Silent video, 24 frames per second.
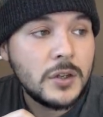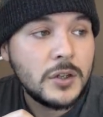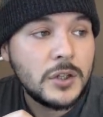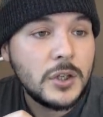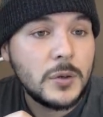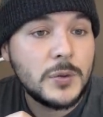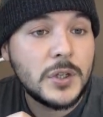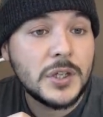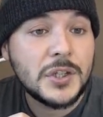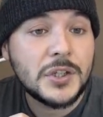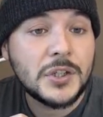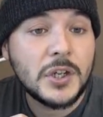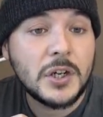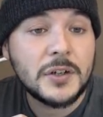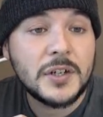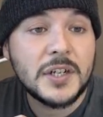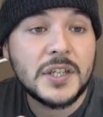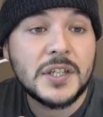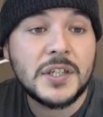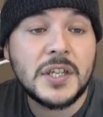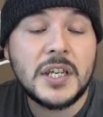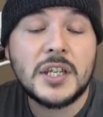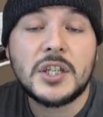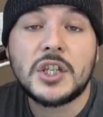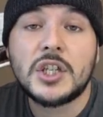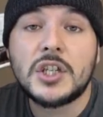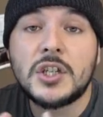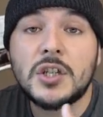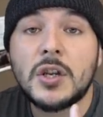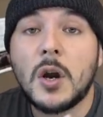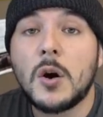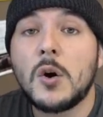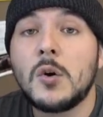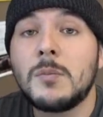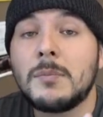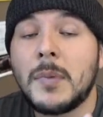You just start to see
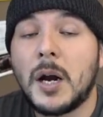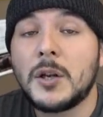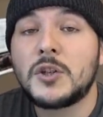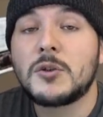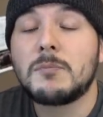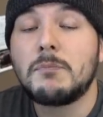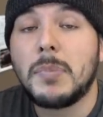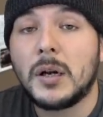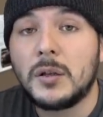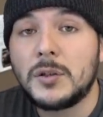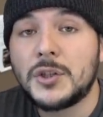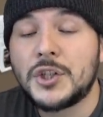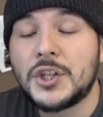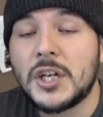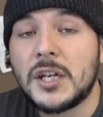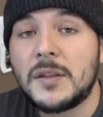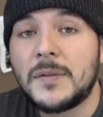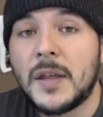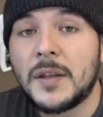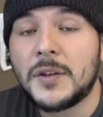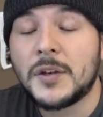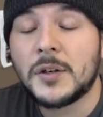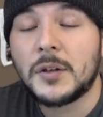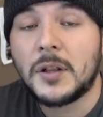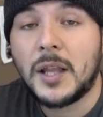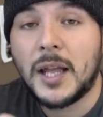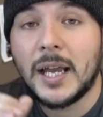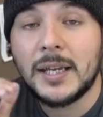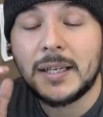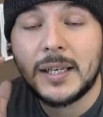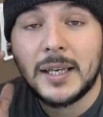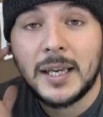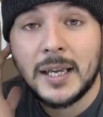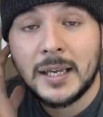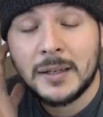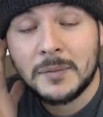so much bullshit that you're
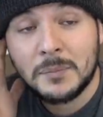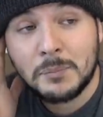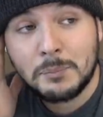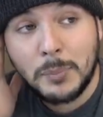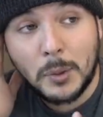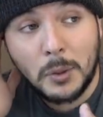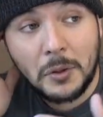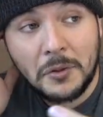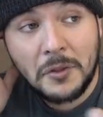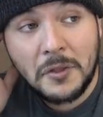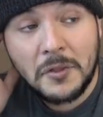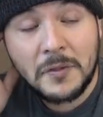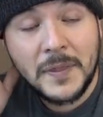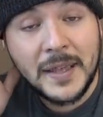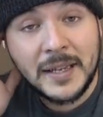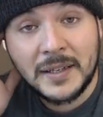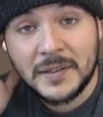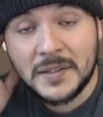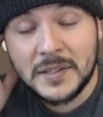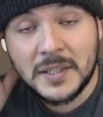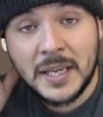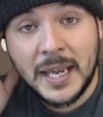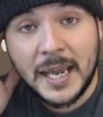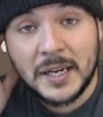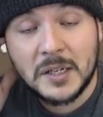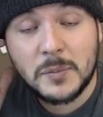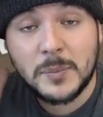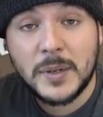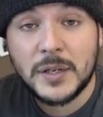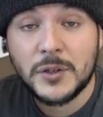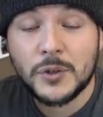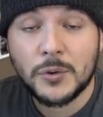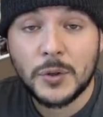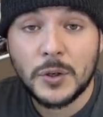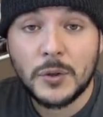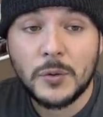like, both things can't
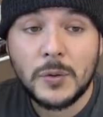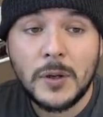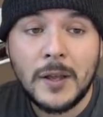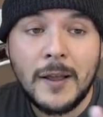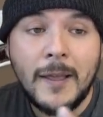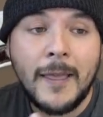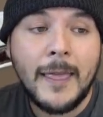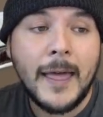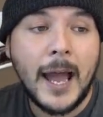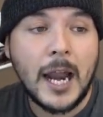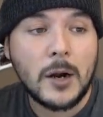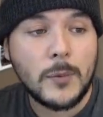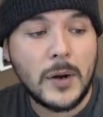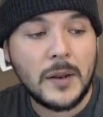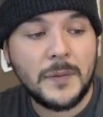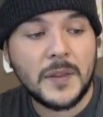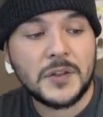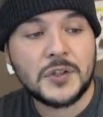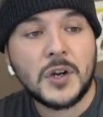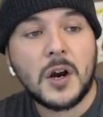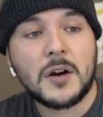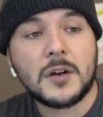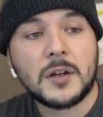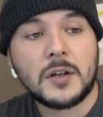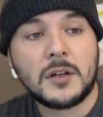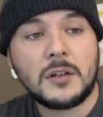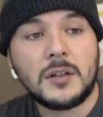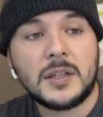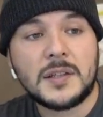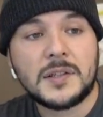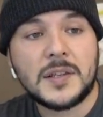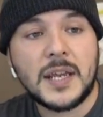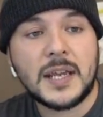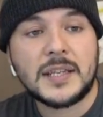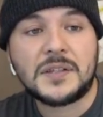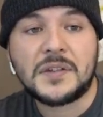be true. I read this article,
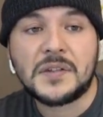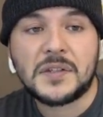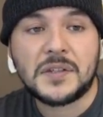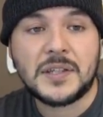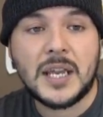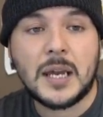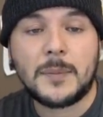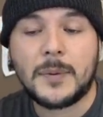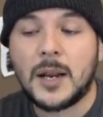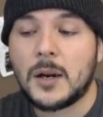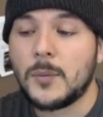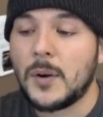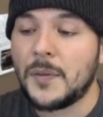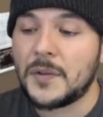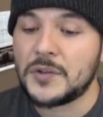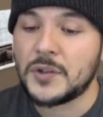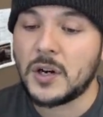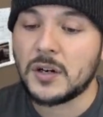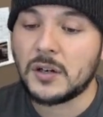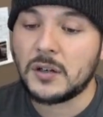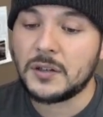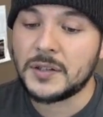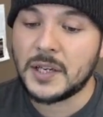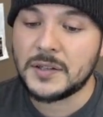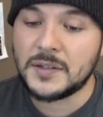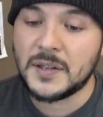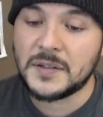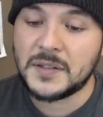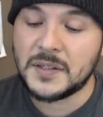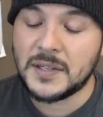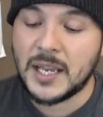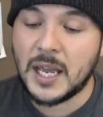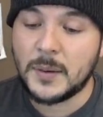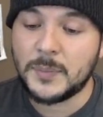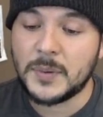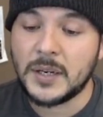it says this is happening. I read this article, it says this
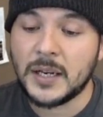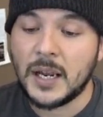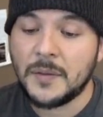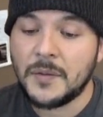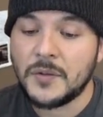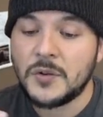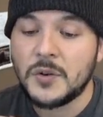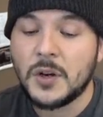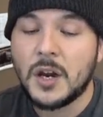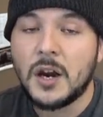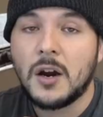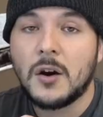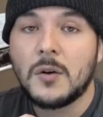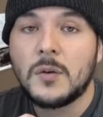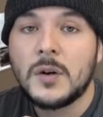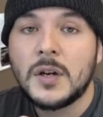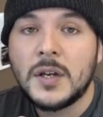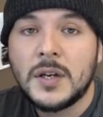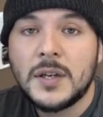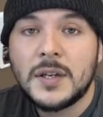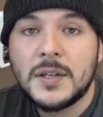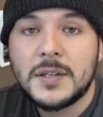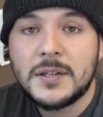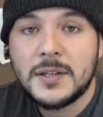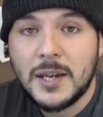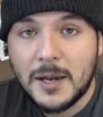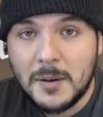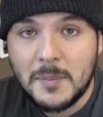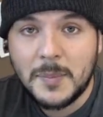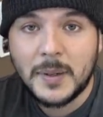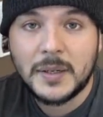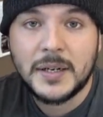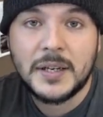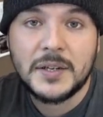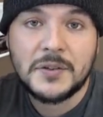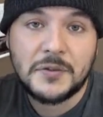is happening. And then you go,
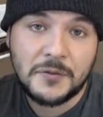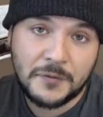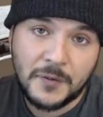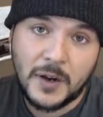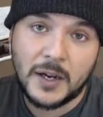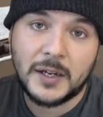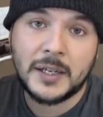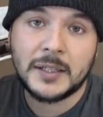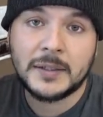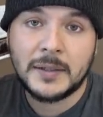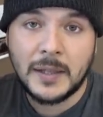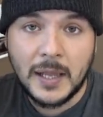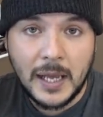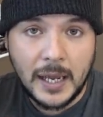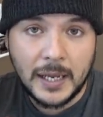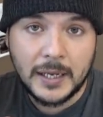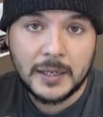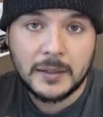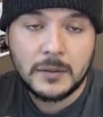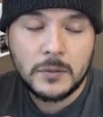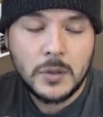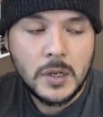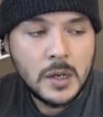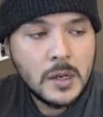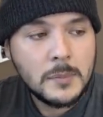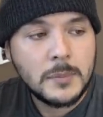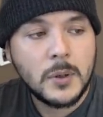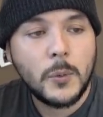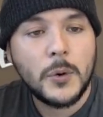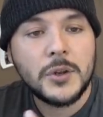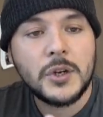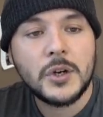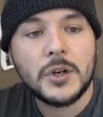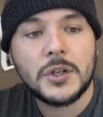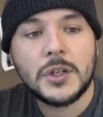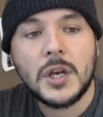somebody's fucking lying. But
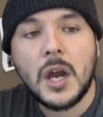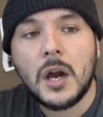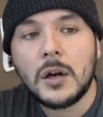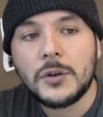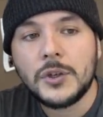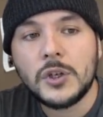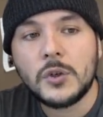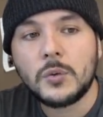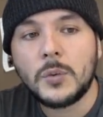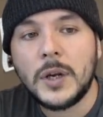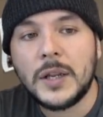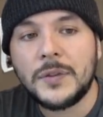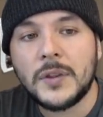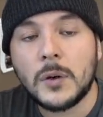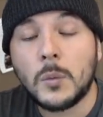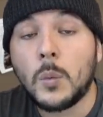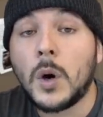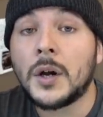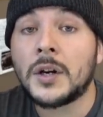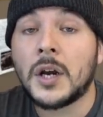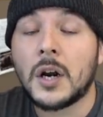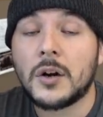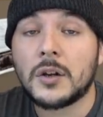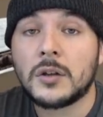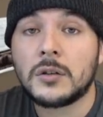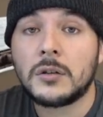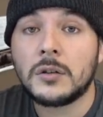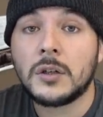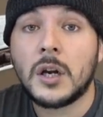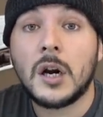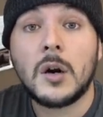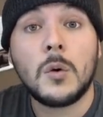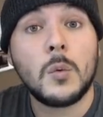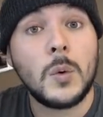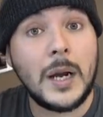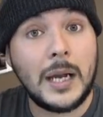when you're young, you read the one article and
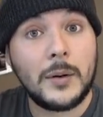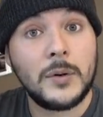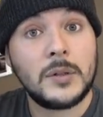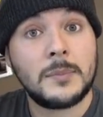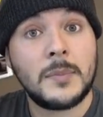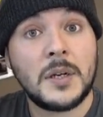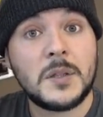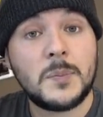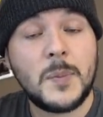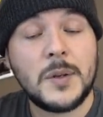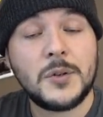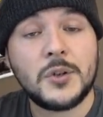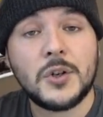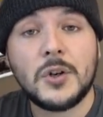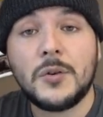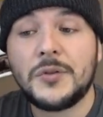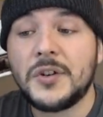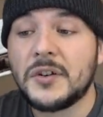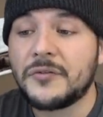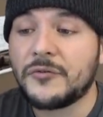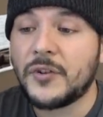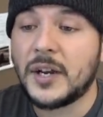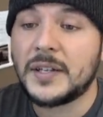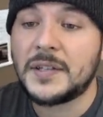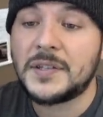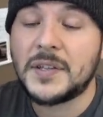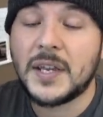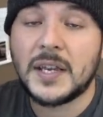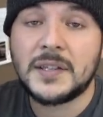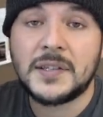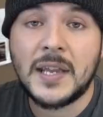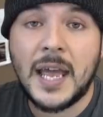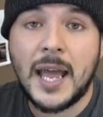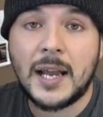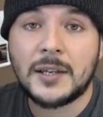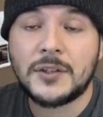go, wow, it must be true. Your friend
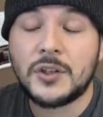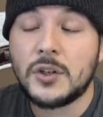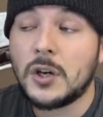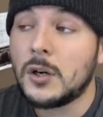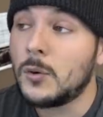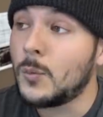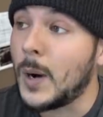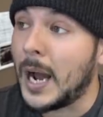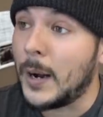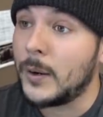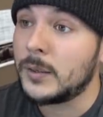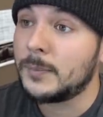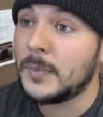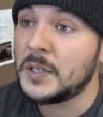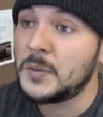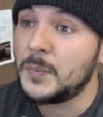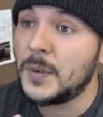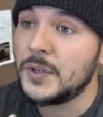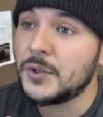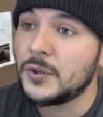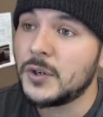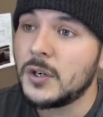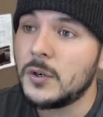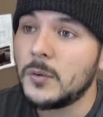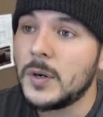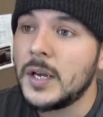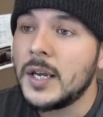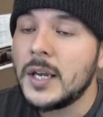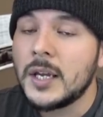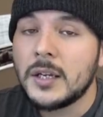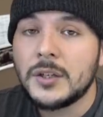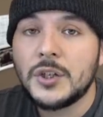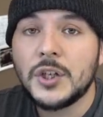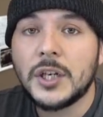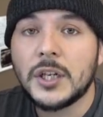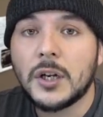says X, you go, wow, it must be true.
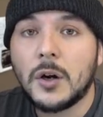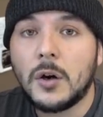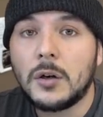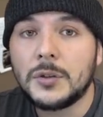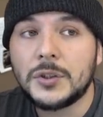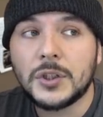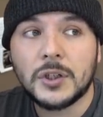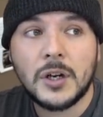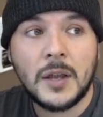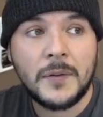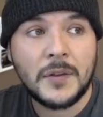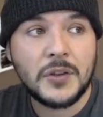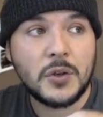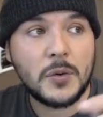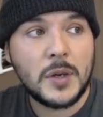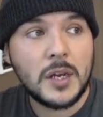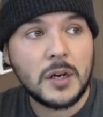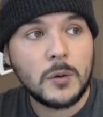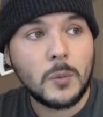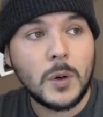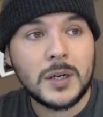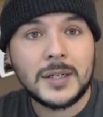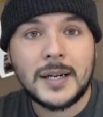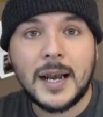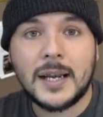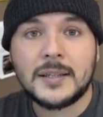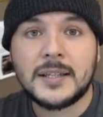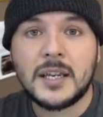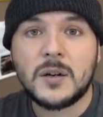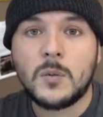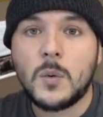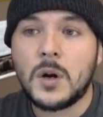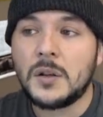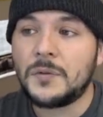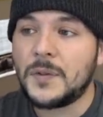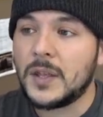And you get older and then you hear one guy
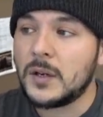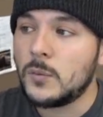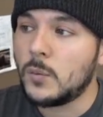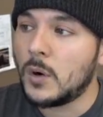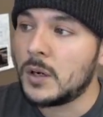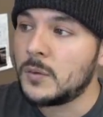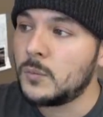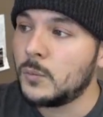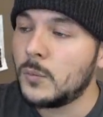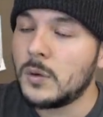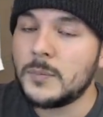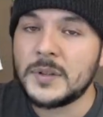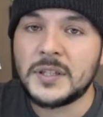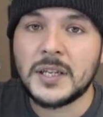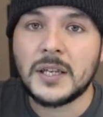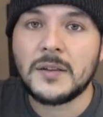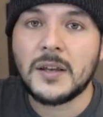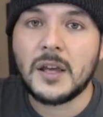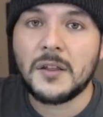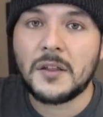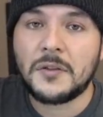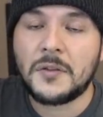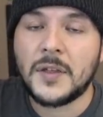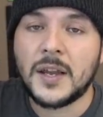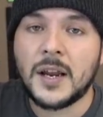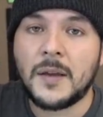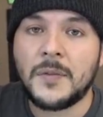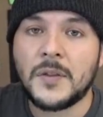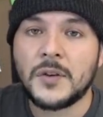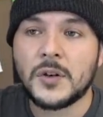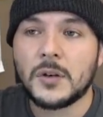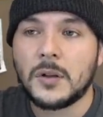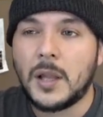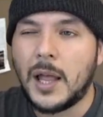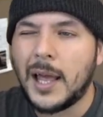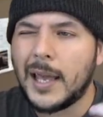say one thing, one woman say the other thing, and
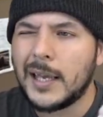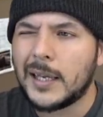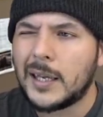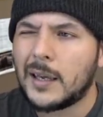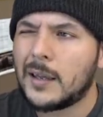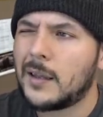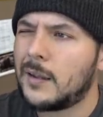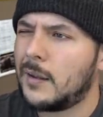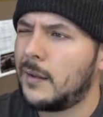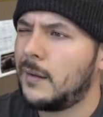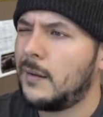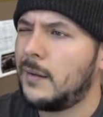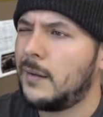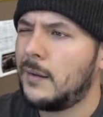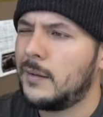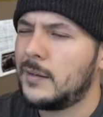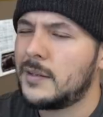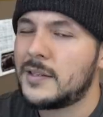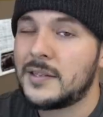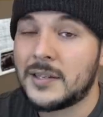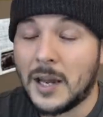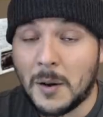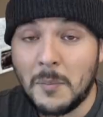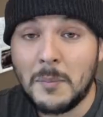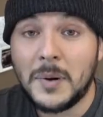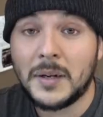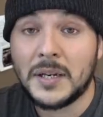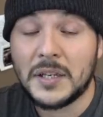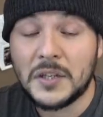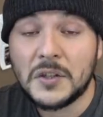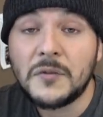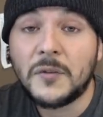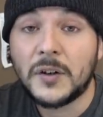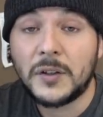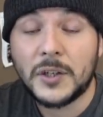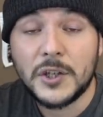then you're like,
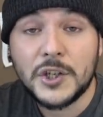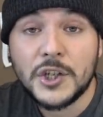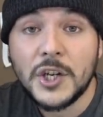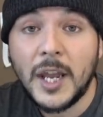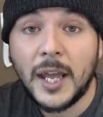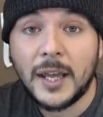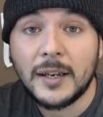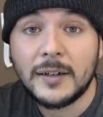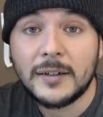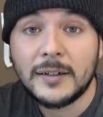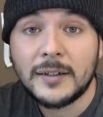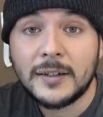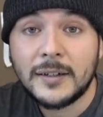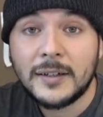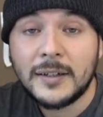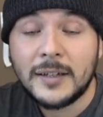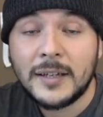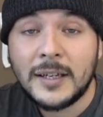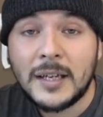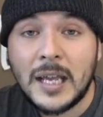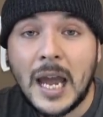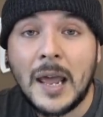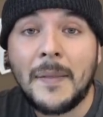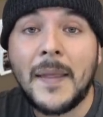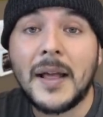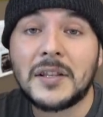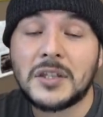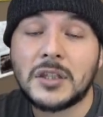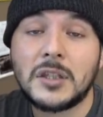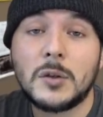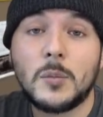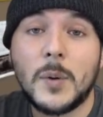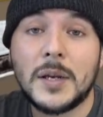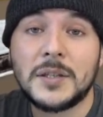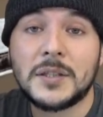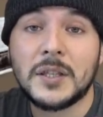somebody's full of shit. And that's
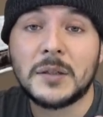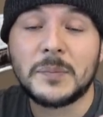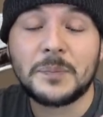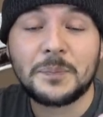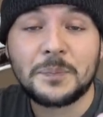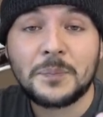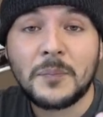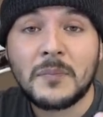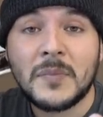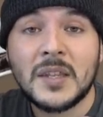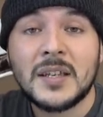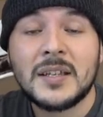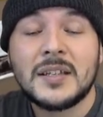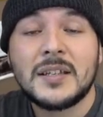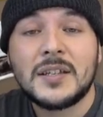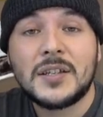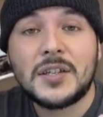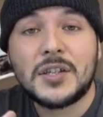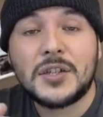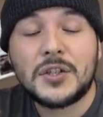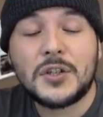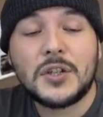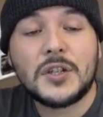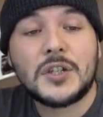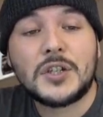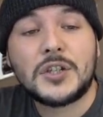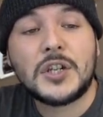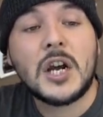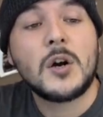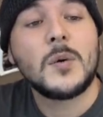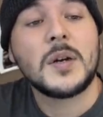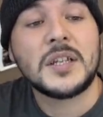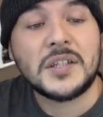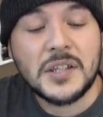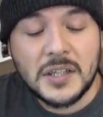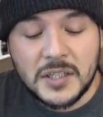the wisdom.
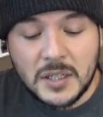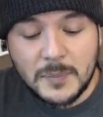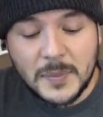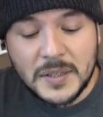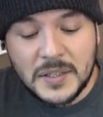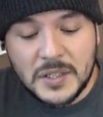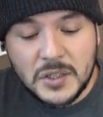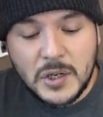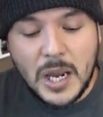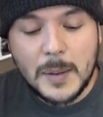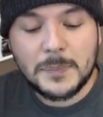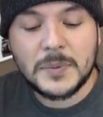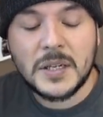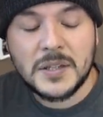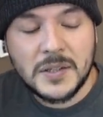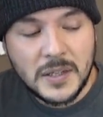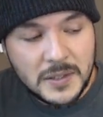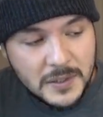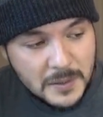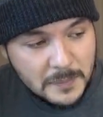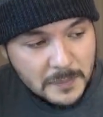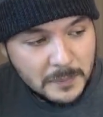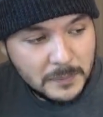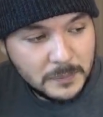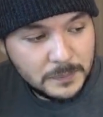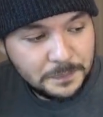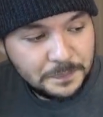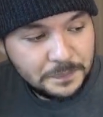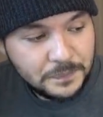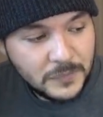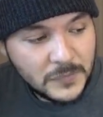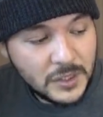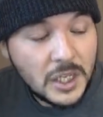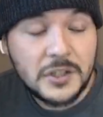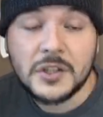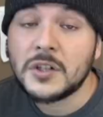Stoicism and skepticism
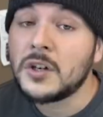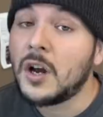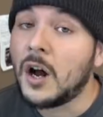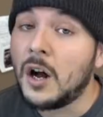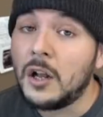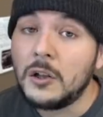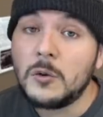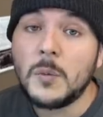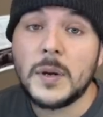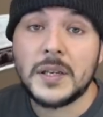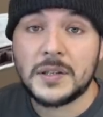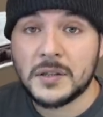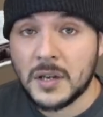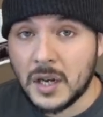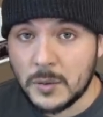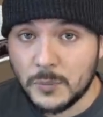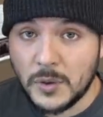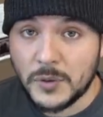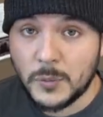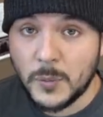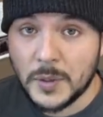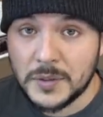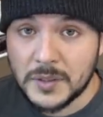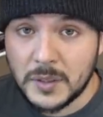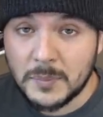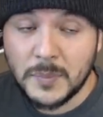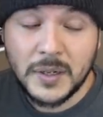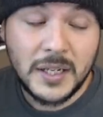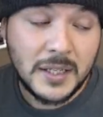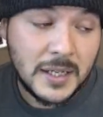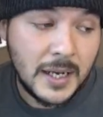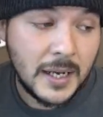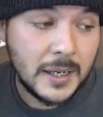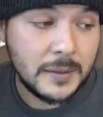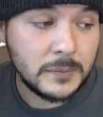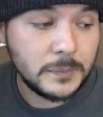doesn't always come with wisdom, but
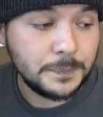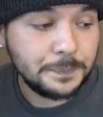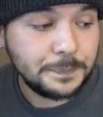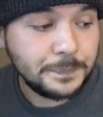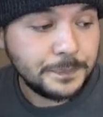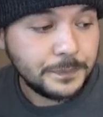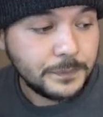it can.